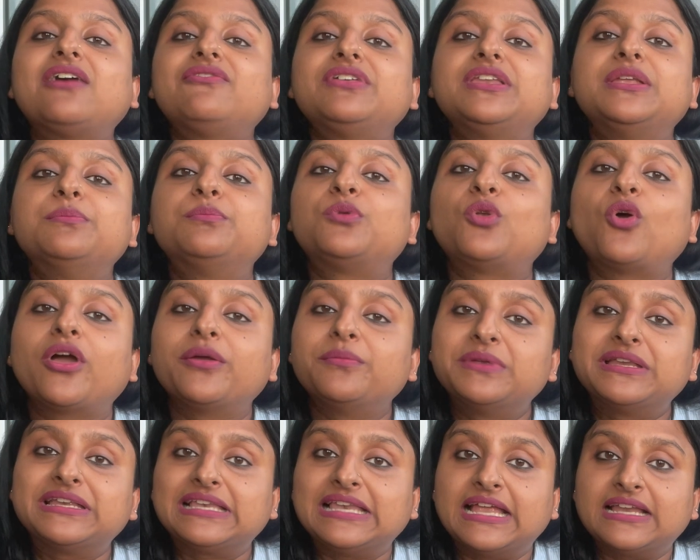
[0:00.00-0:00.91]
an
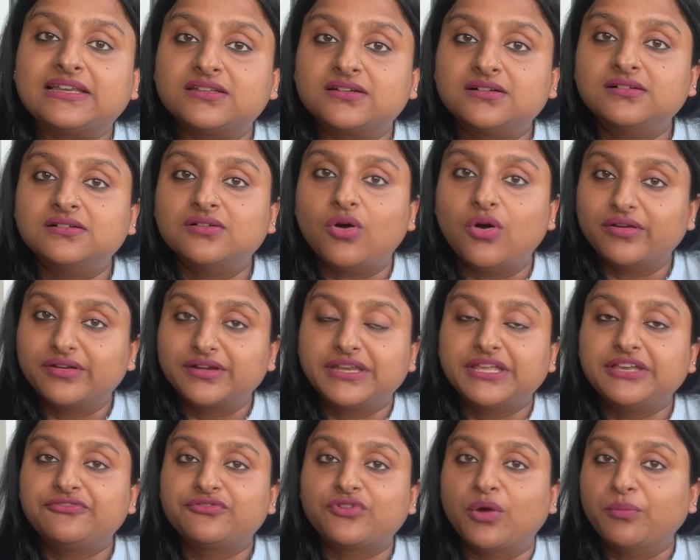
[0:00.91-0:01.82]
employment letter
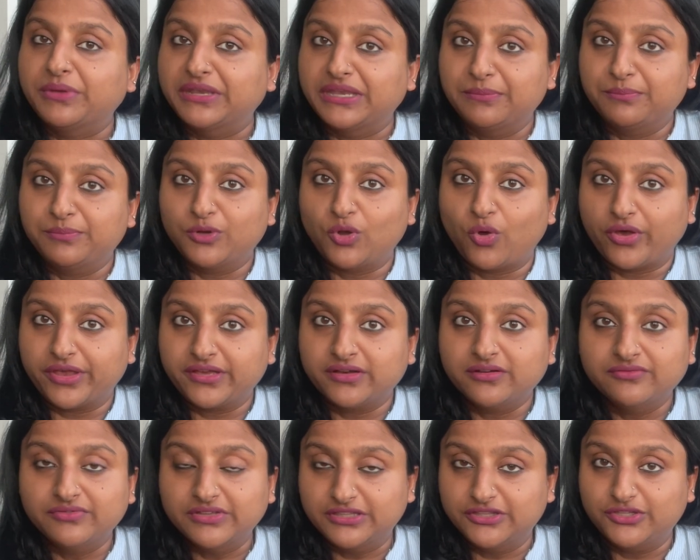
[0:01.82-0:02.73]
already from an employer with